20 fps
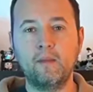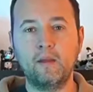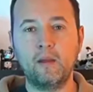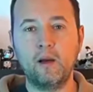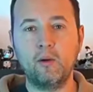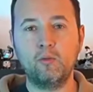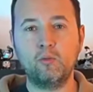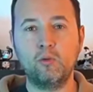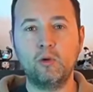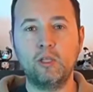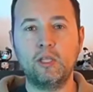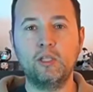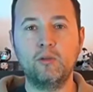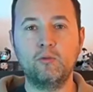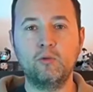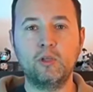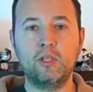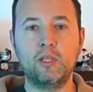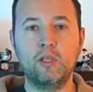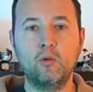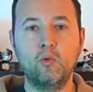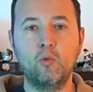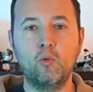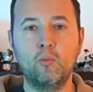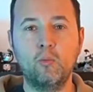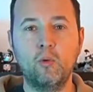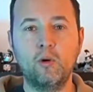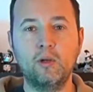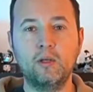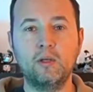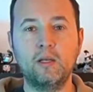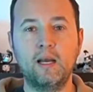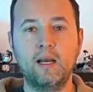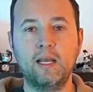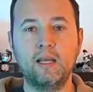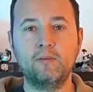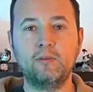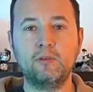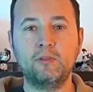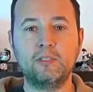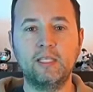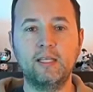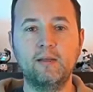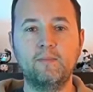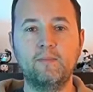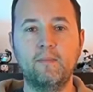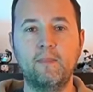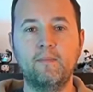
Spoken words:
A really, really cool model, I have to say.